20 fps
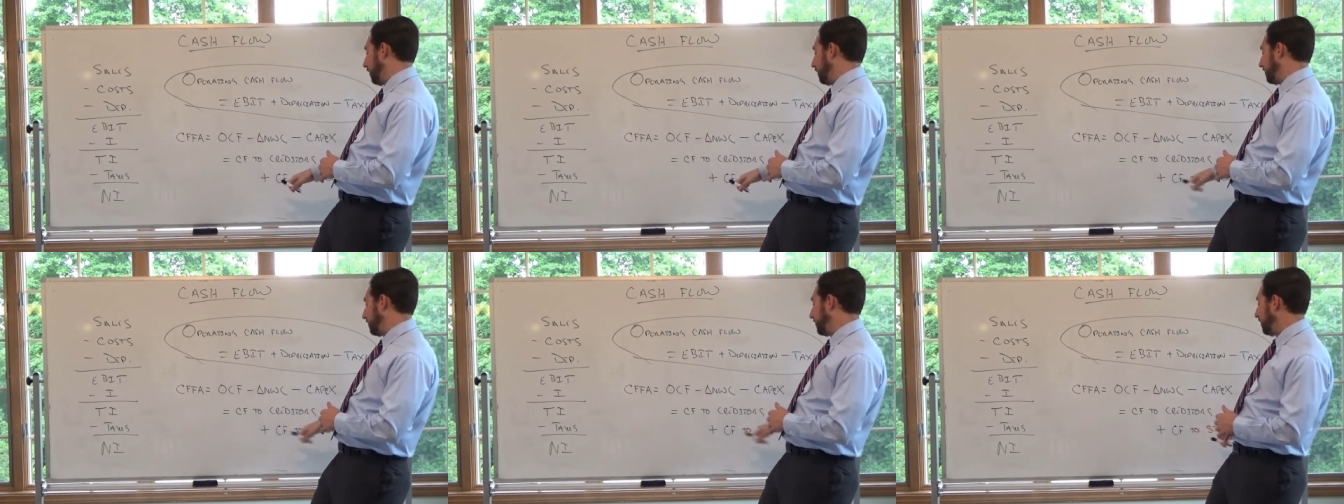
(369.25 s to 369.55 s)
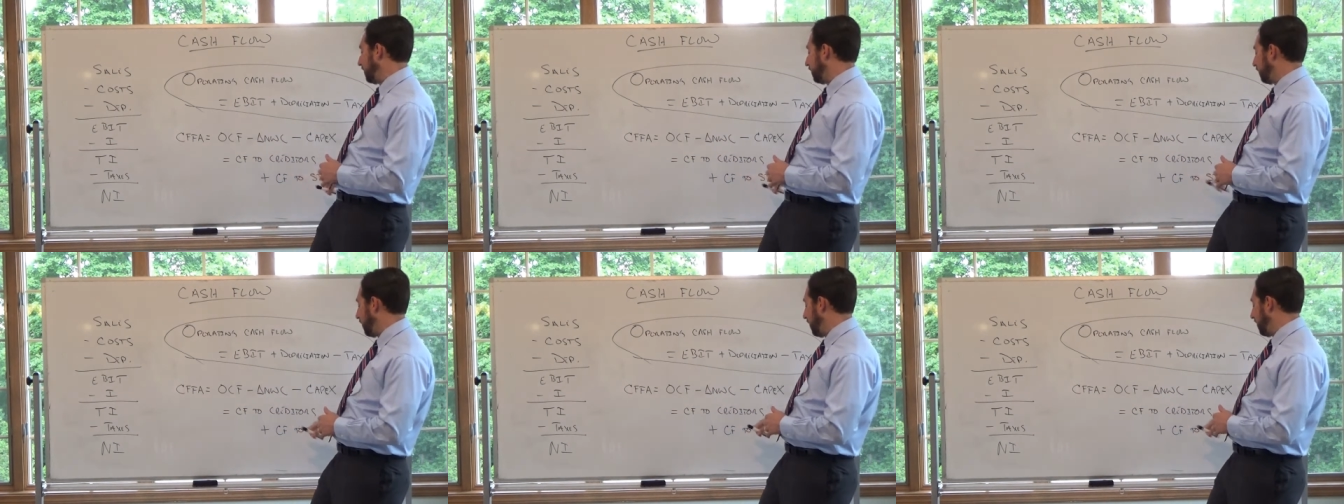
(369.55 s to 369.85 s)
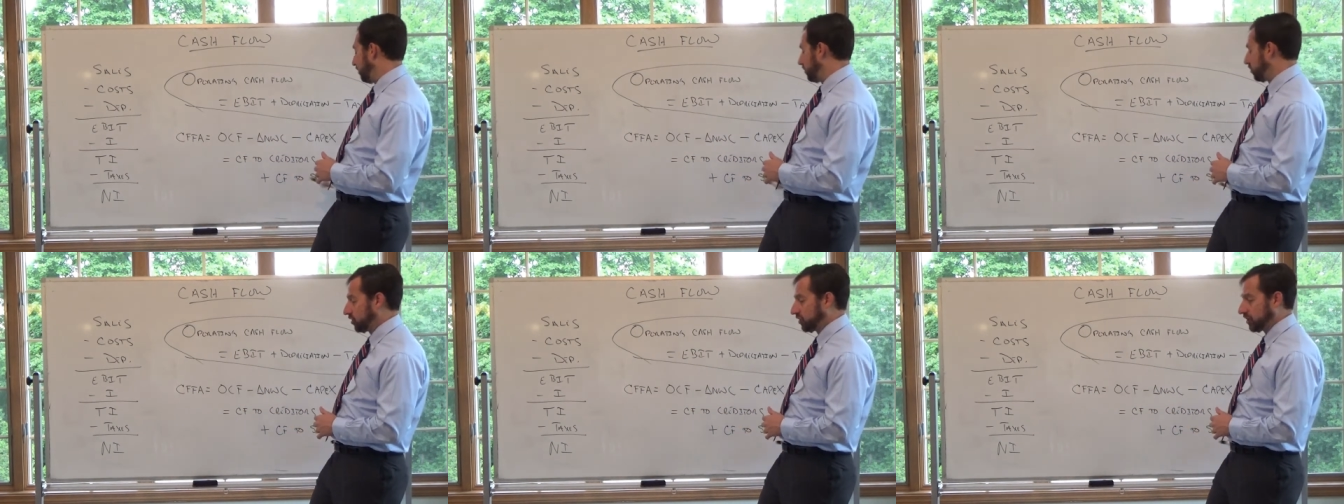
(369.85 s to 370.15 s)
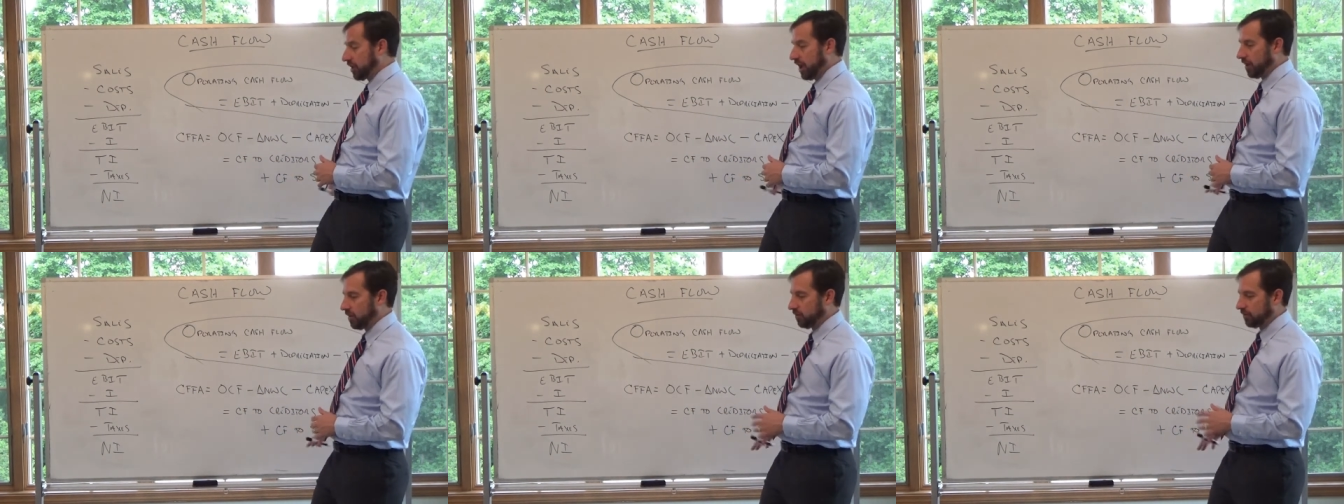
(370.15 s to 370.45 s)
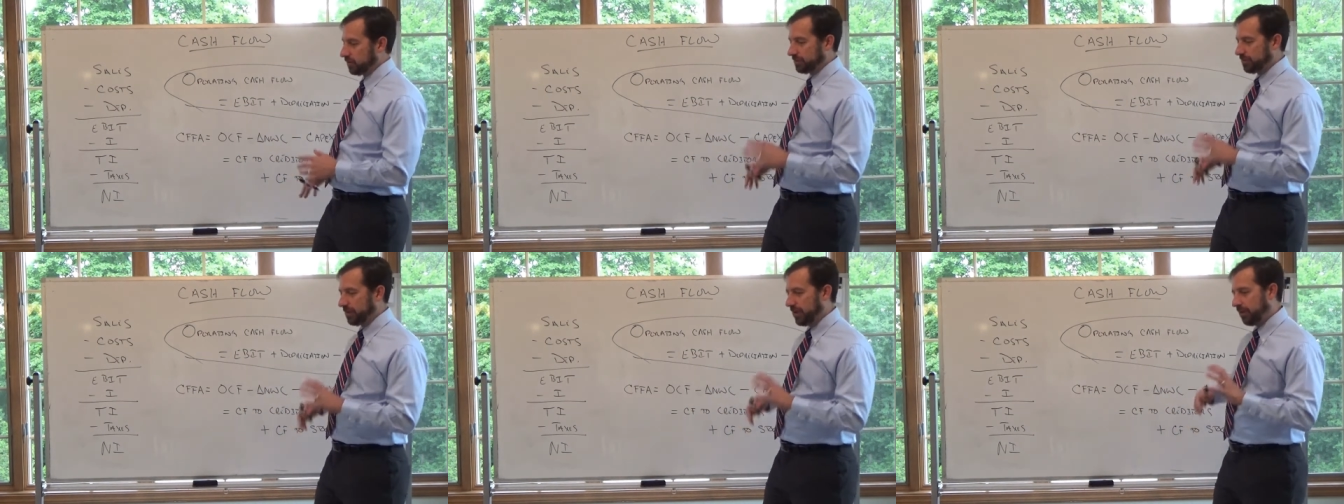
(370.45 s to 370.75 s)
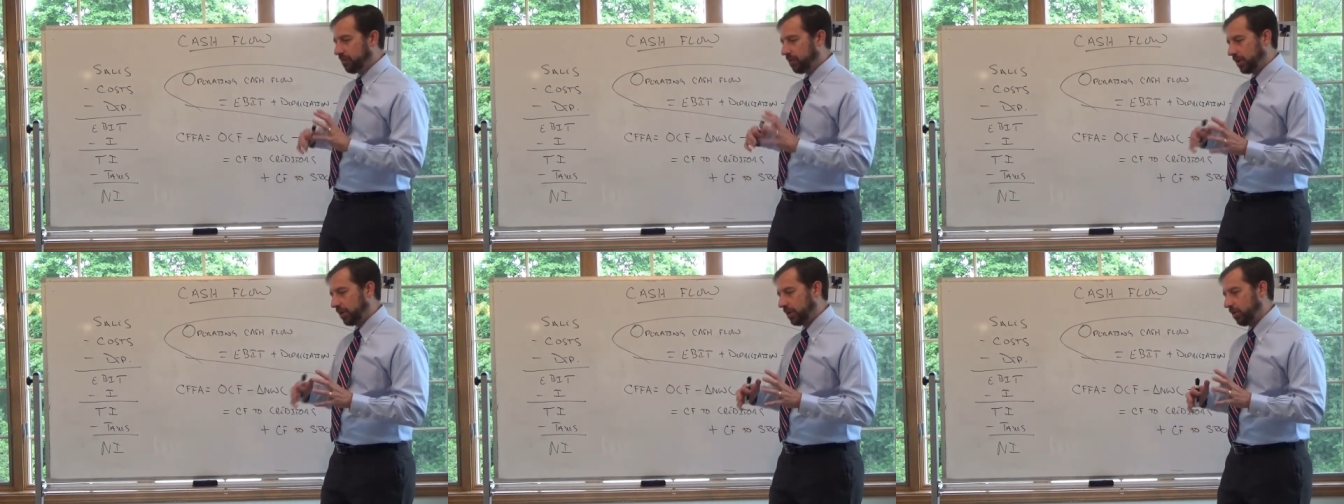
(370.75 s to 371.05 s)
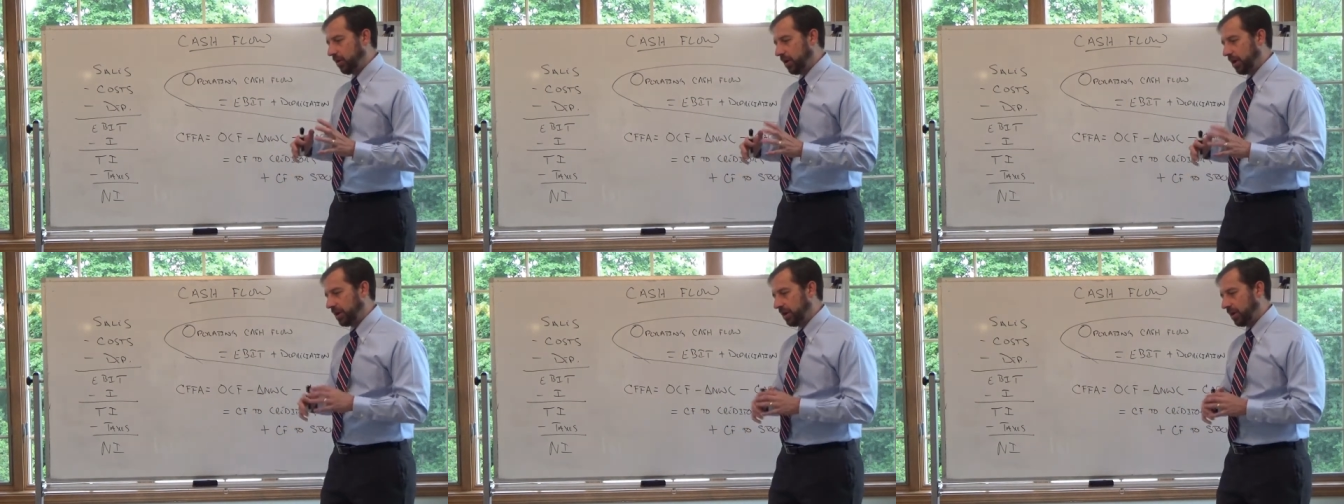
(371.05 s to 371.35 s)
goes to creditors or stockholders. But I
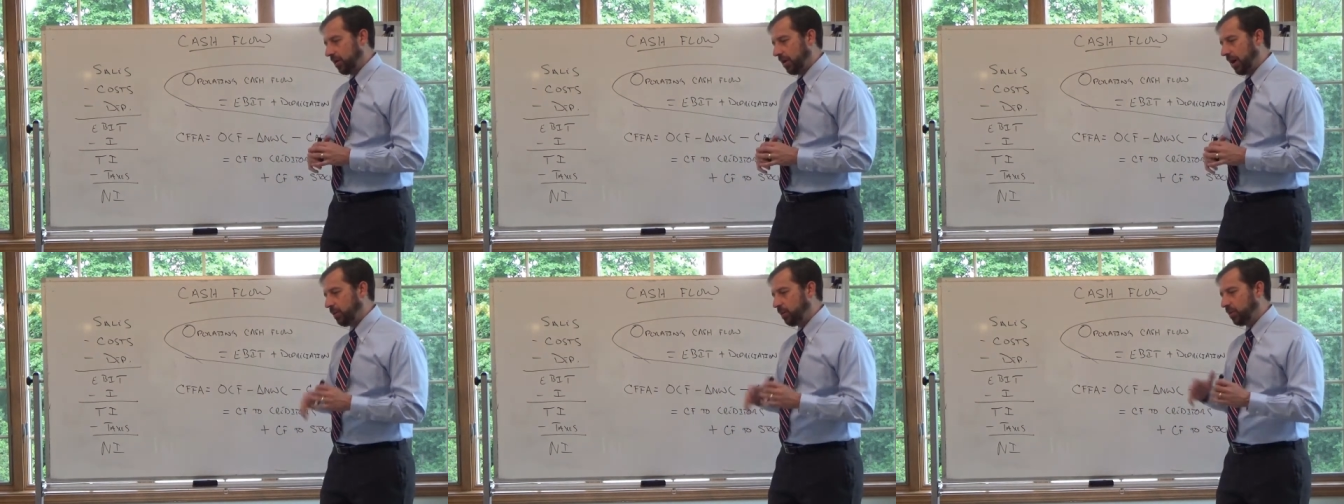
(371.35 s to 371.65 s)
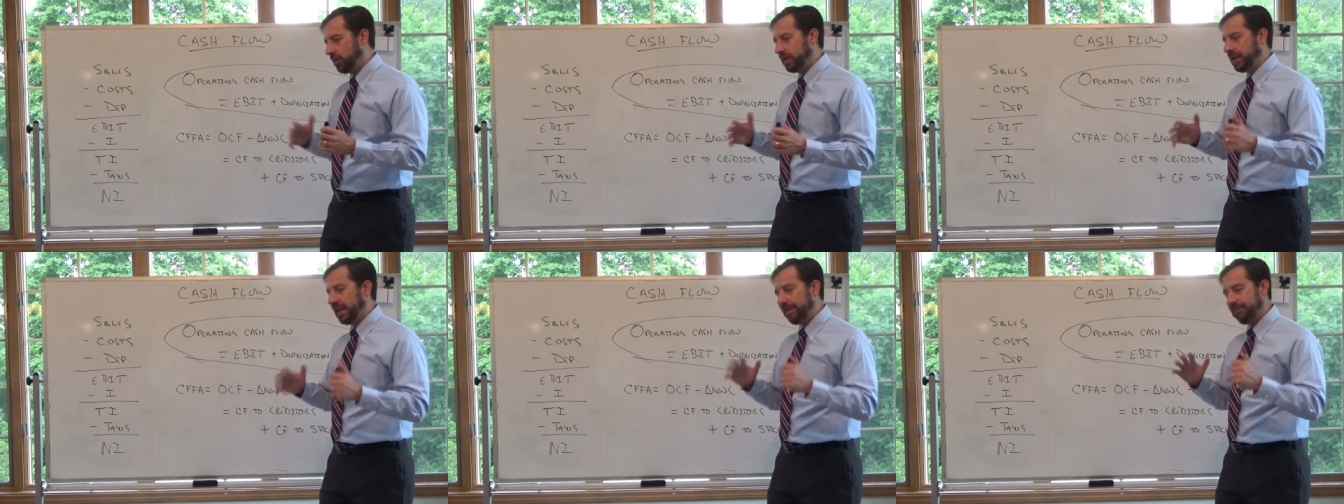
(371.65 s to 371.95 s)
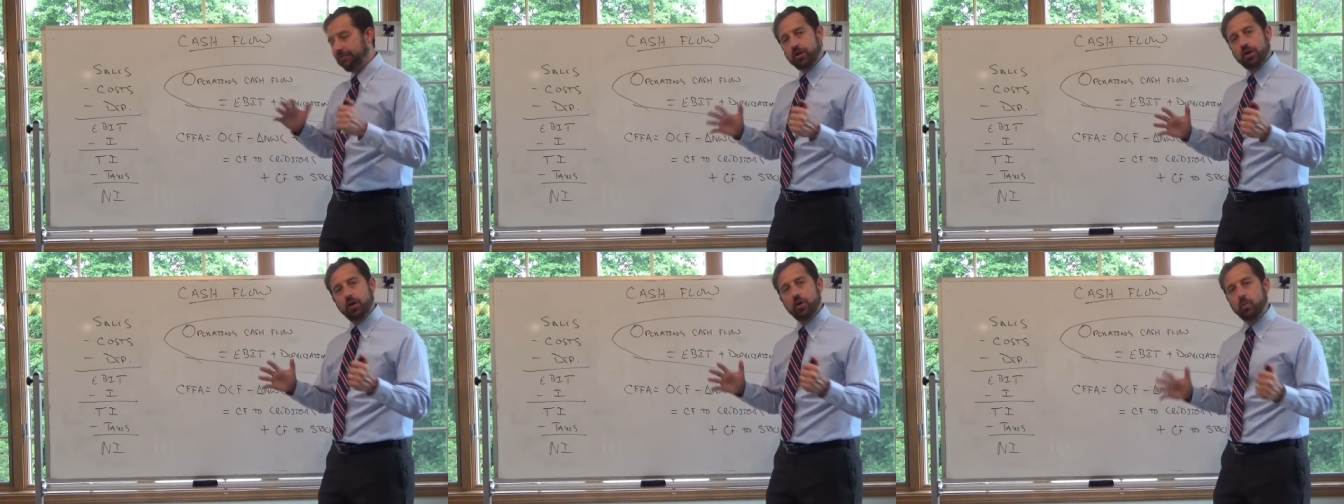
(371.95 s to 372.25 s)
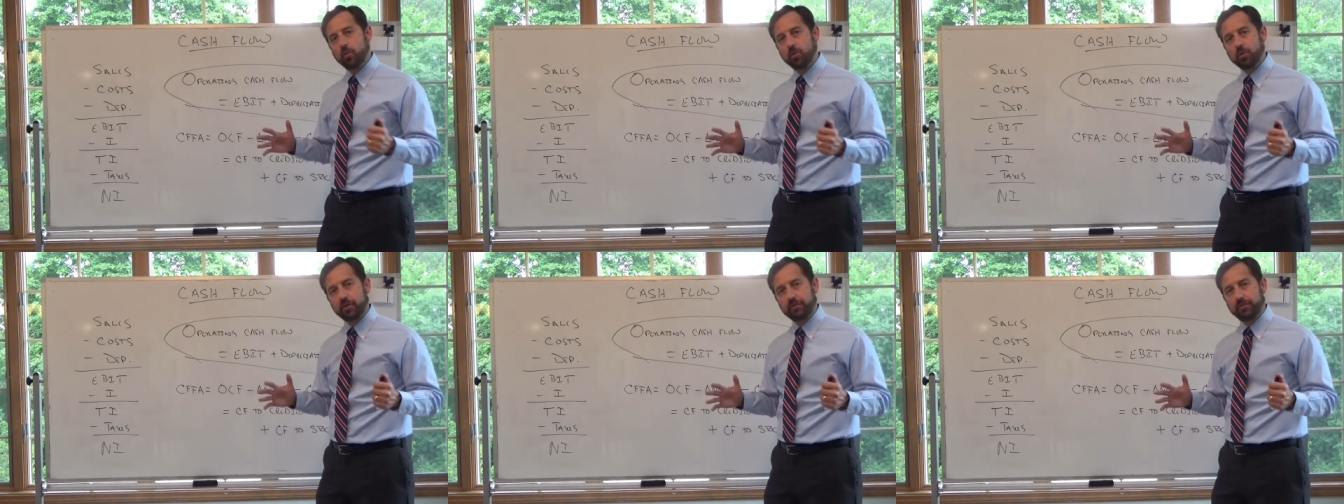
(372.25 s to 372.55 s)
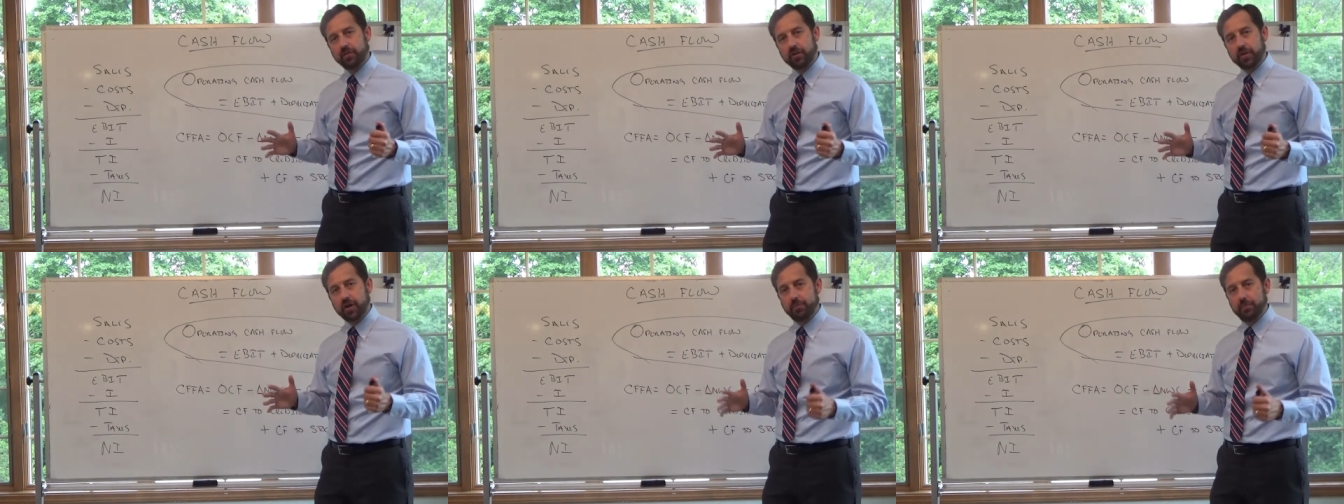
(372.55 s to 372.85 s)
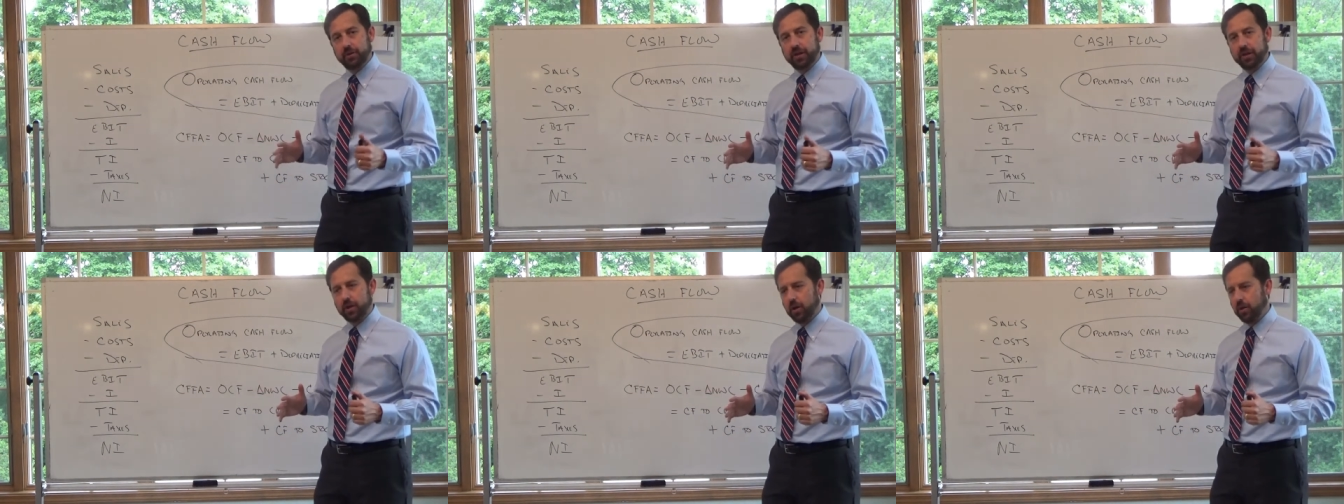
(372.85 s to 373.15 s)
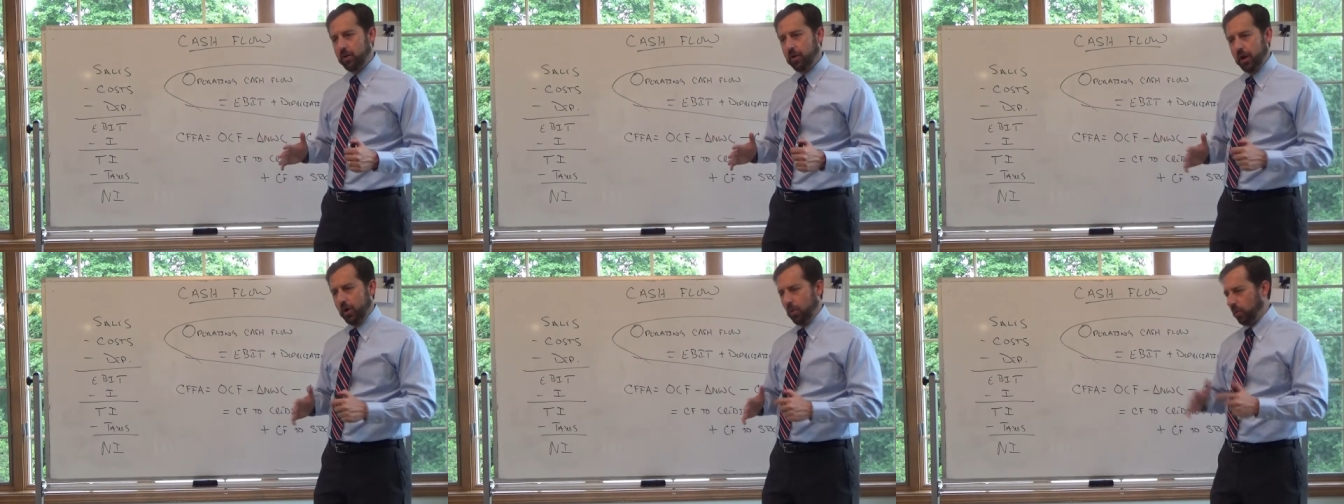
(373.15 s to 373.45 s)
really want, I would never go work for a company and
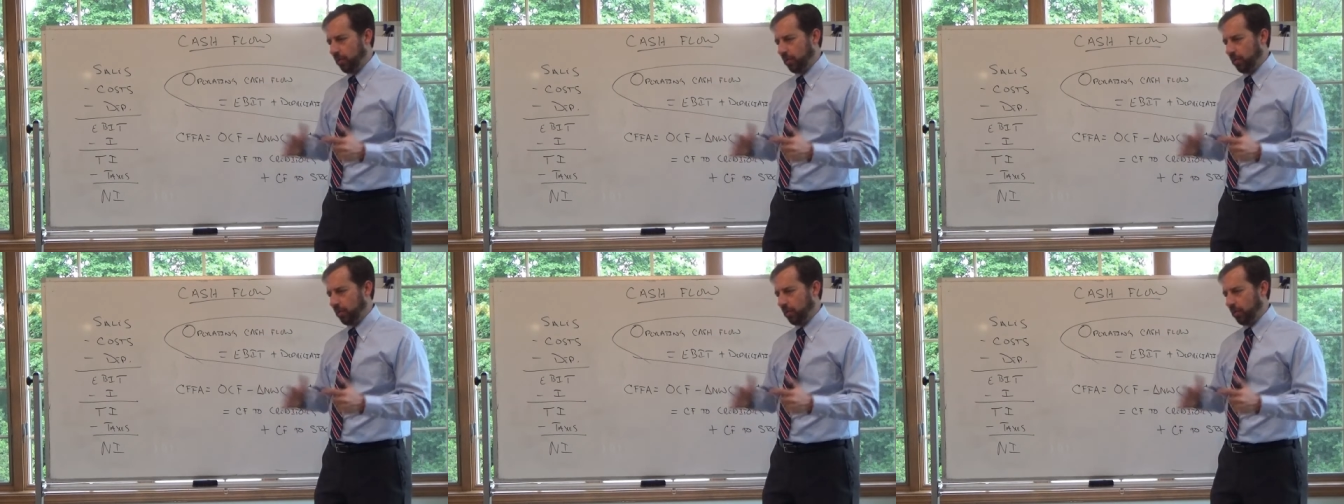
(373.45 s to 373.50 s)
go,